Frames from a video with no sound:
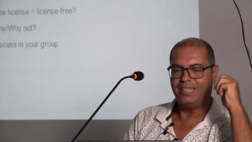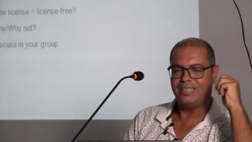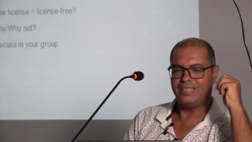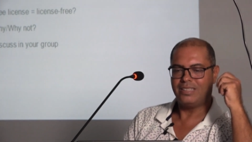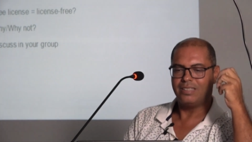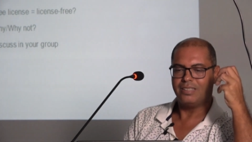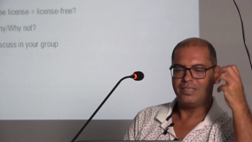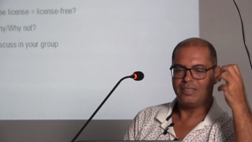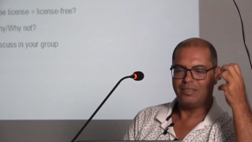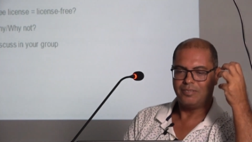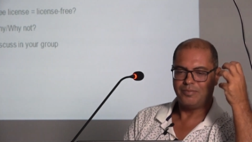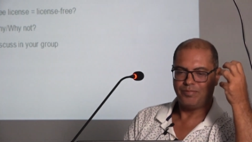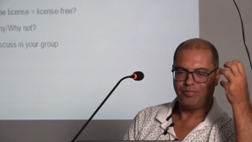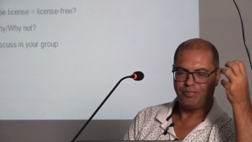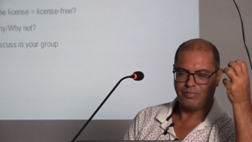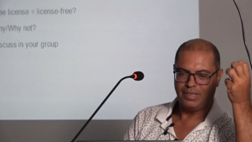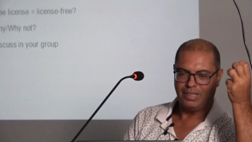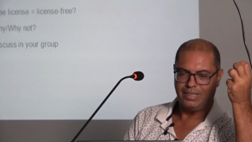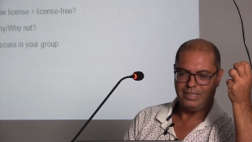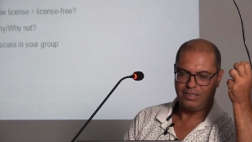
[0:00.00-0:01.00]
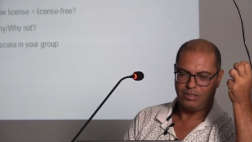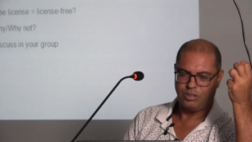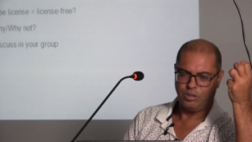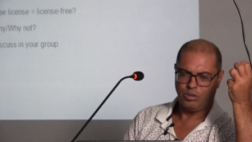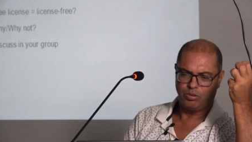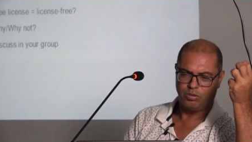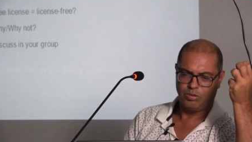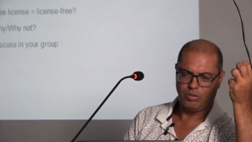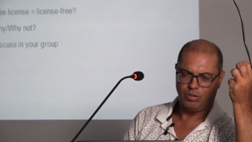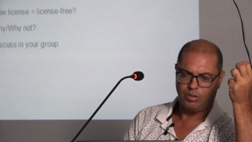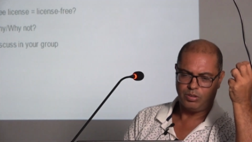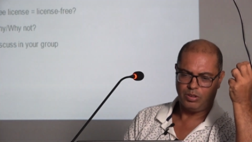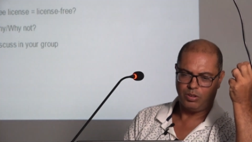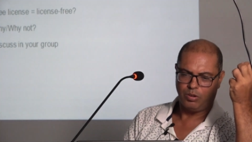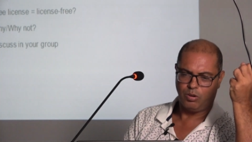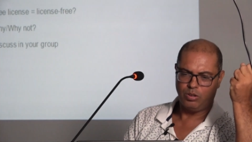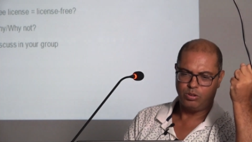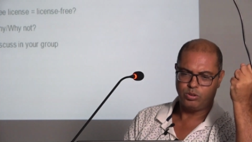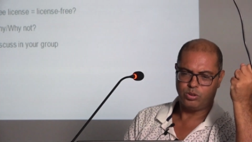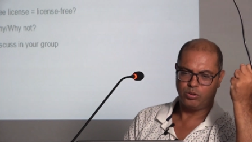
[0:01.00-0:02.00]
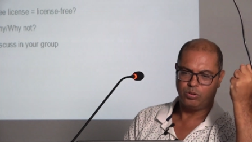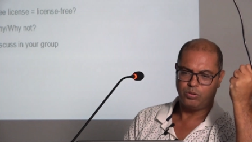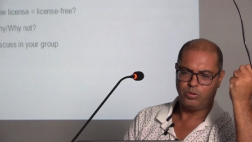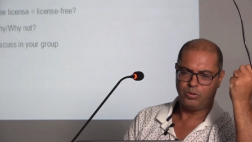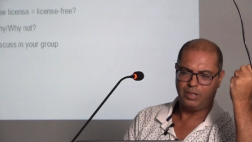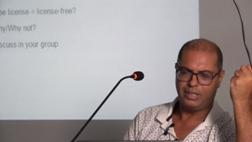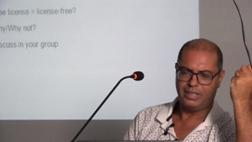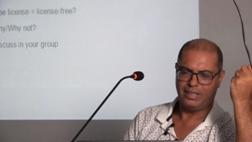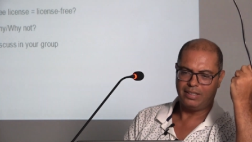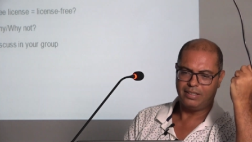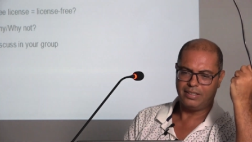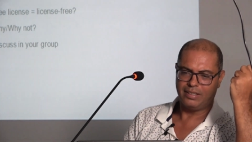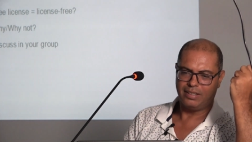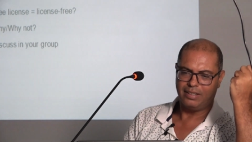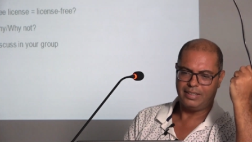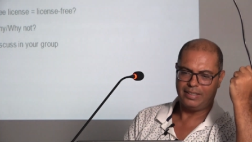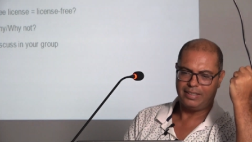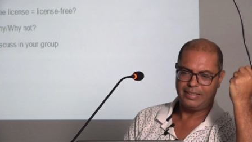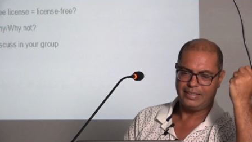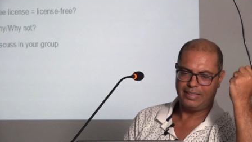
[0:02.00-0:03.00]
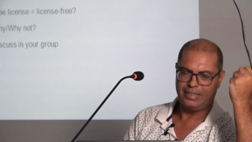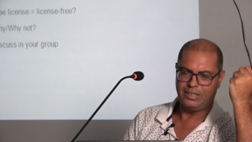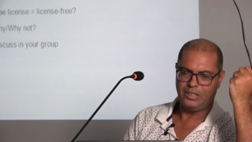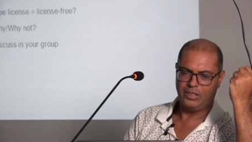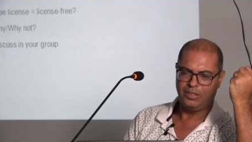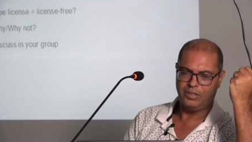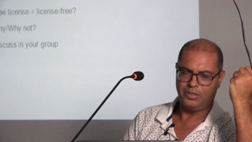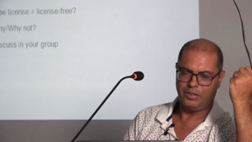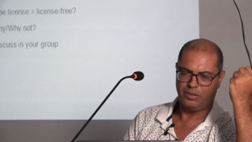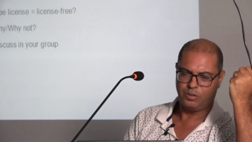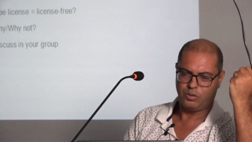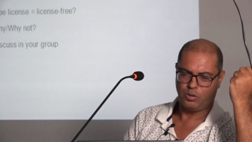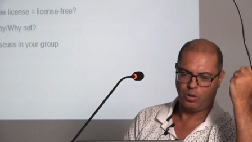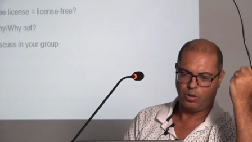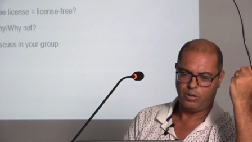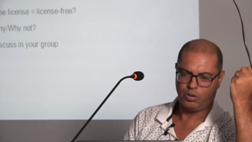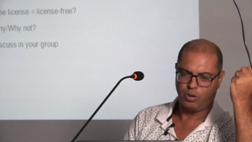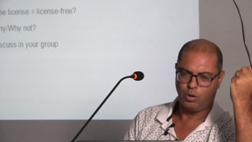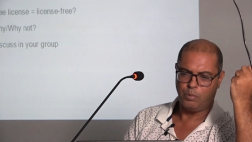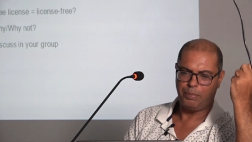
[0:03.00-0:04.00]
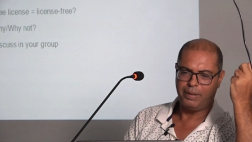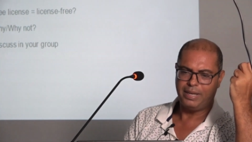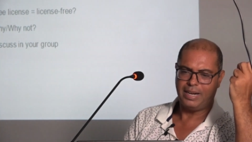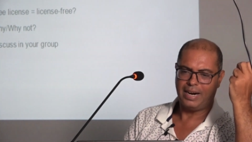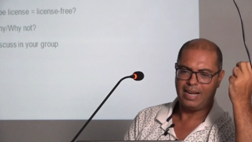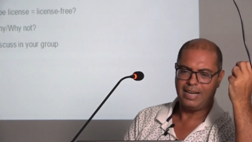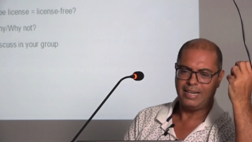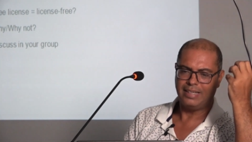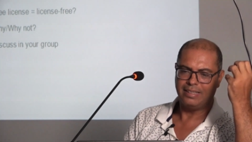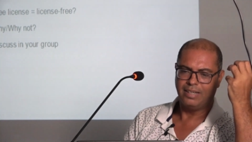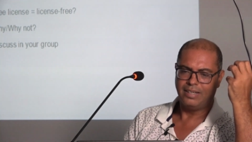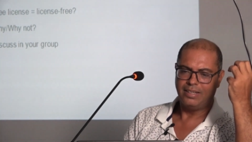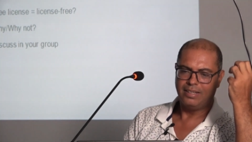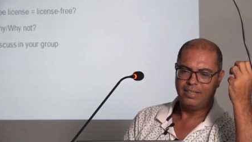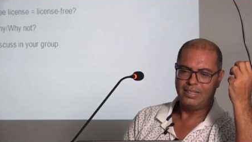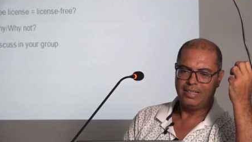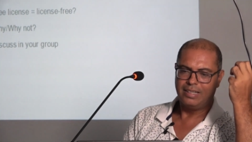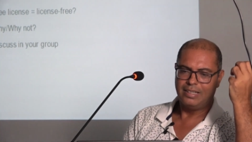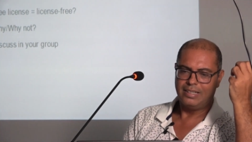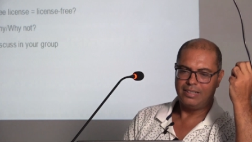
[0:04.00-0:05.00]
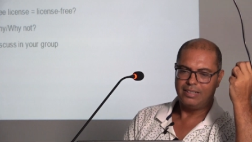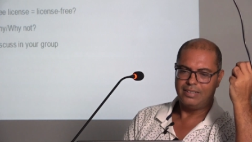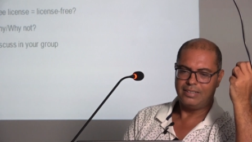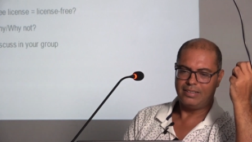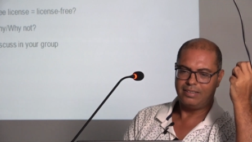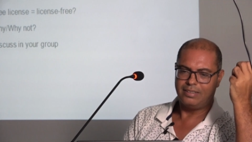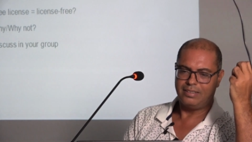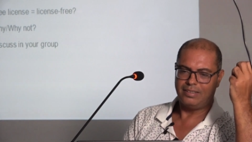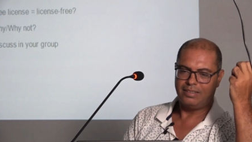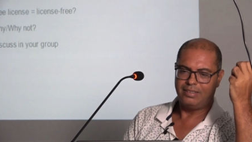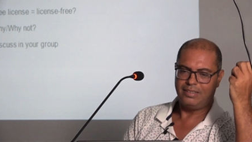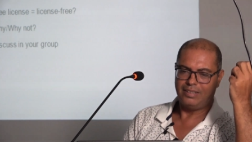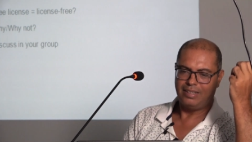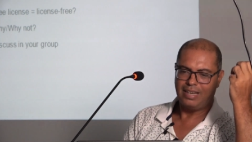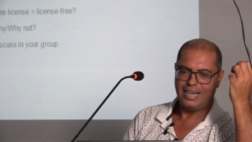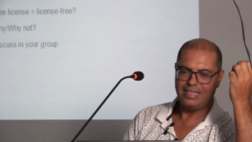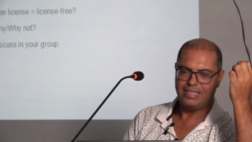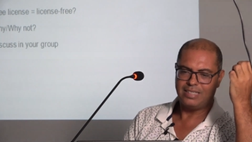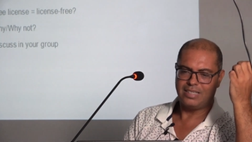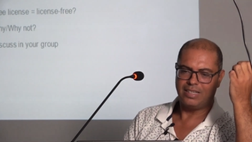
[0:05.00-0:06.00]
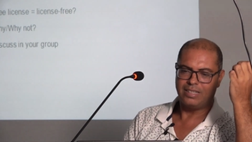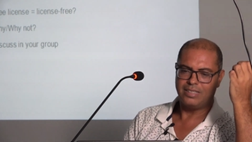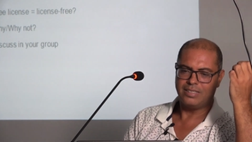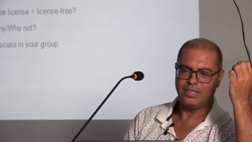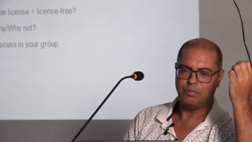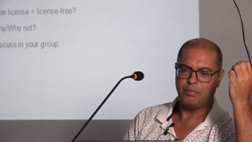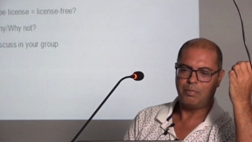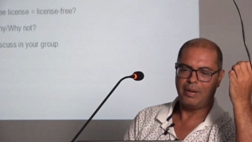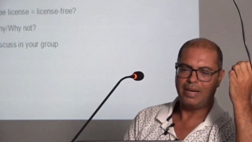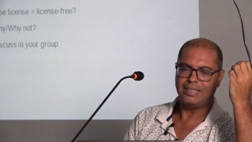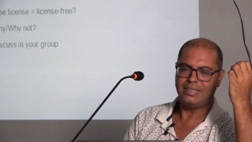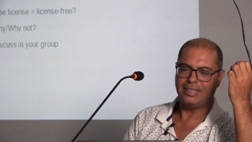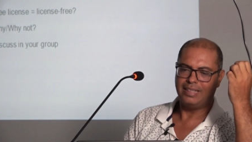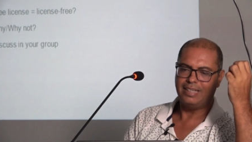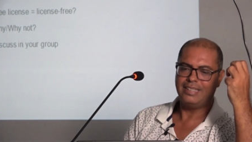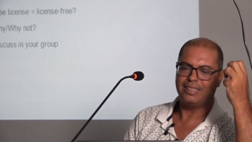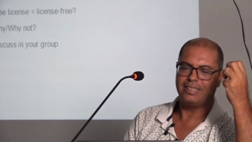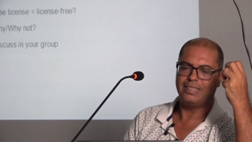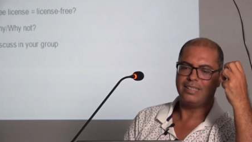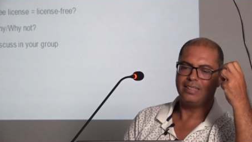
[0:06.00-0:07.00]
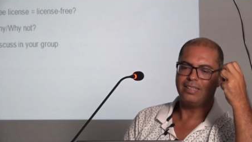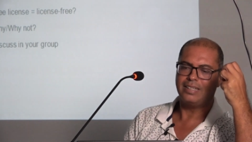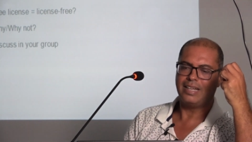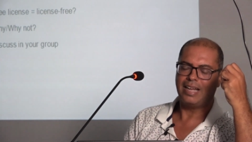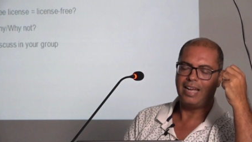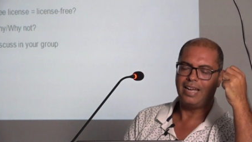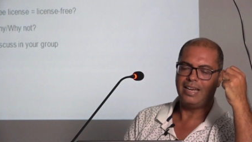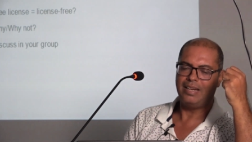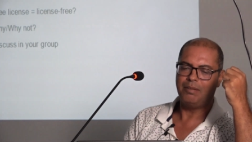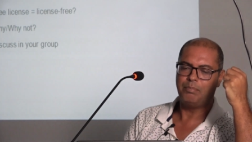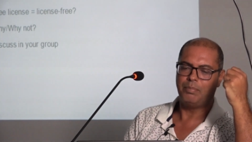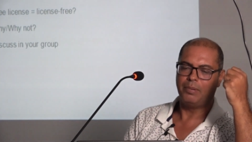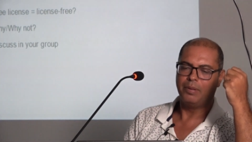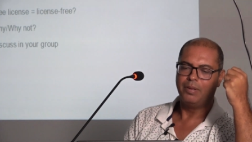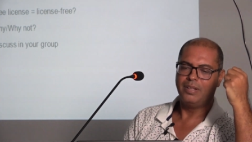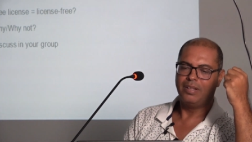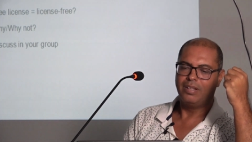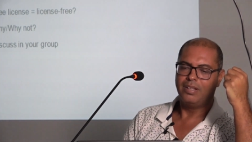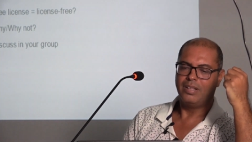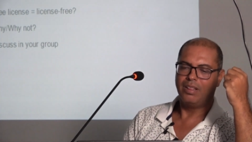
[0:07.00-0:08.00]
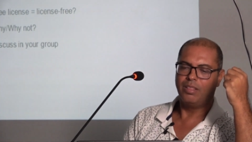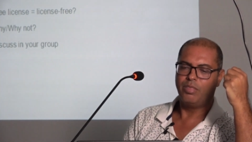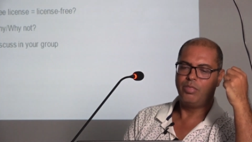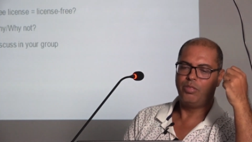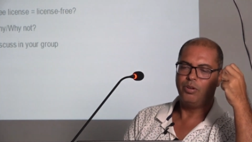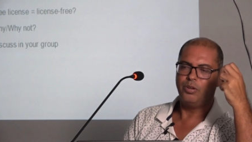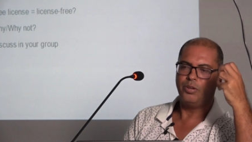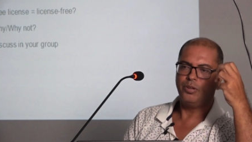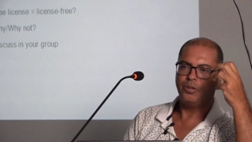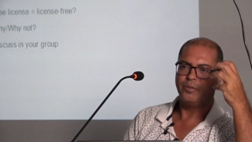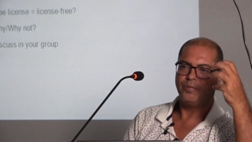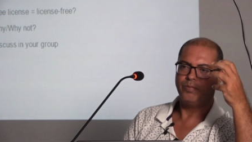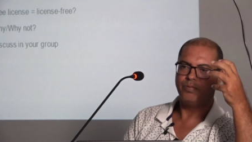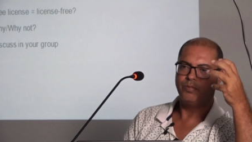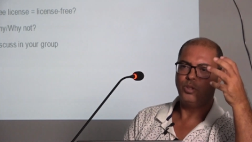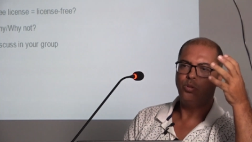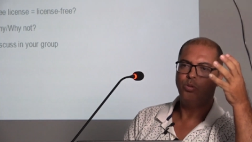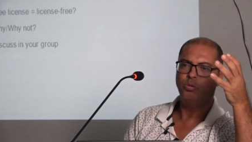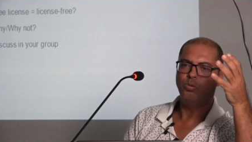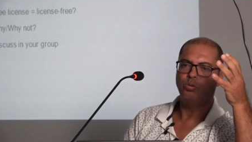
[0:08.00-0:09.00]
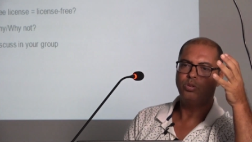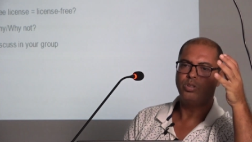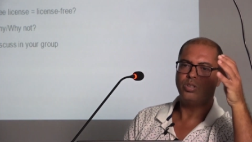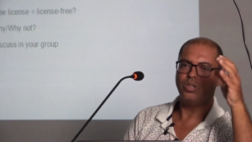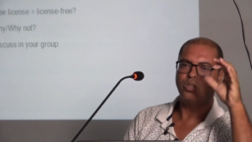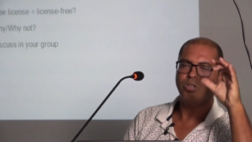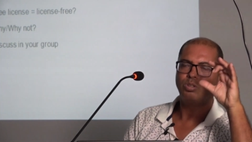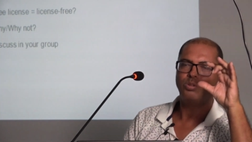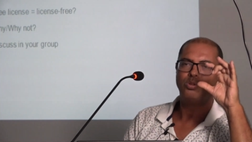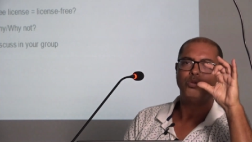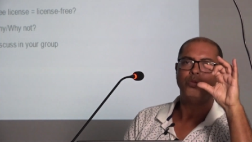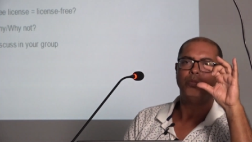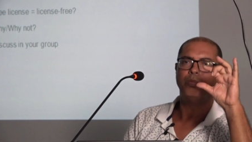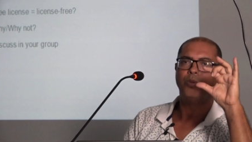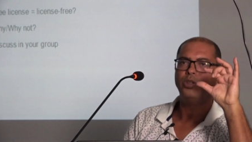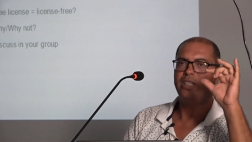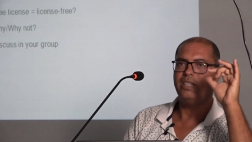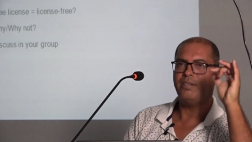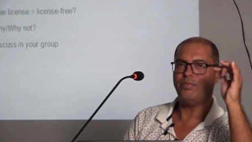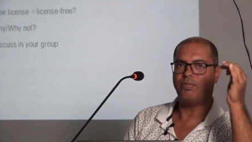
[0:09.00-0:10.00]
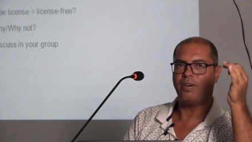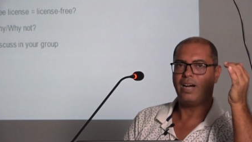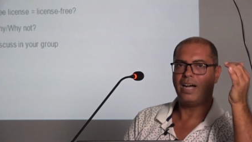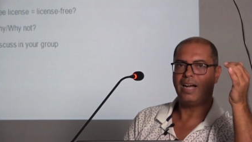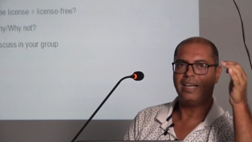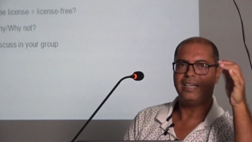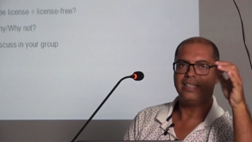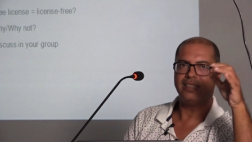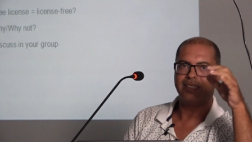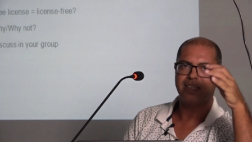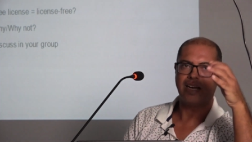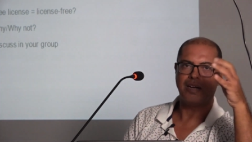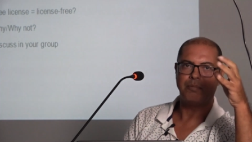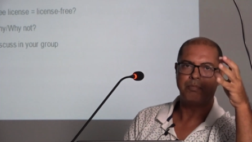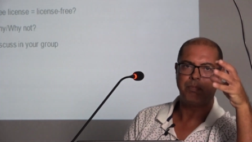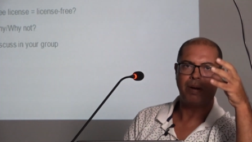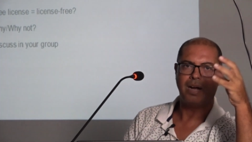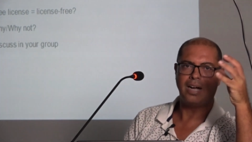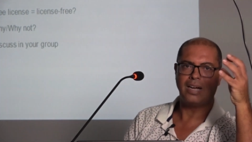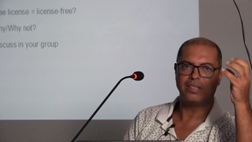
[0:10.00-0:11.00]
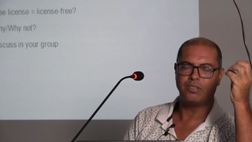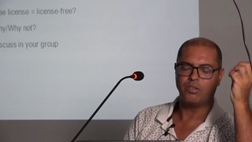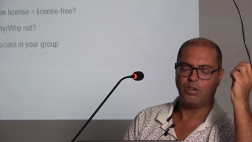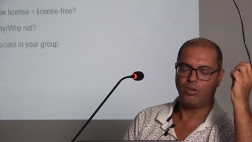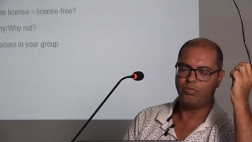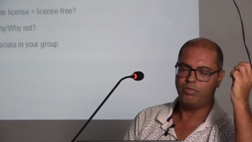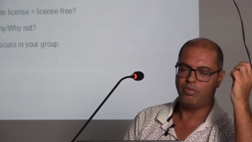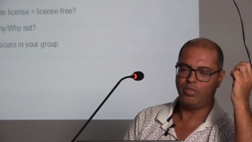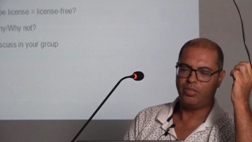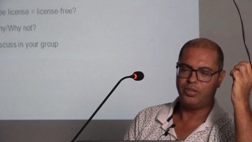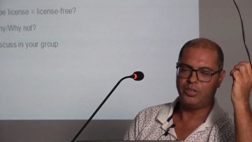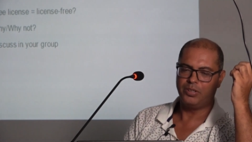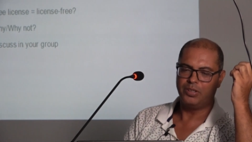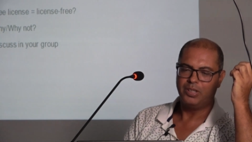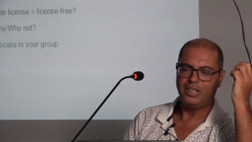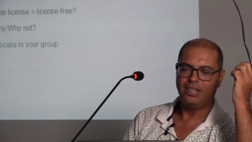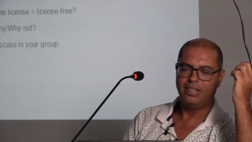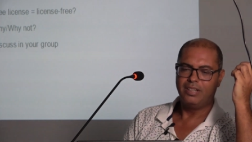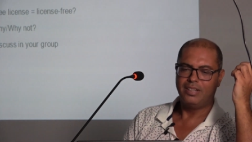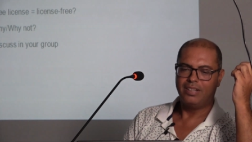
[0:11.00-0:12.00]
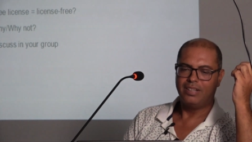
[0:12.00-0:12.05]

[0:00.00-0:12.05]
it's also a copyright license, but it helps the user to modify some part of the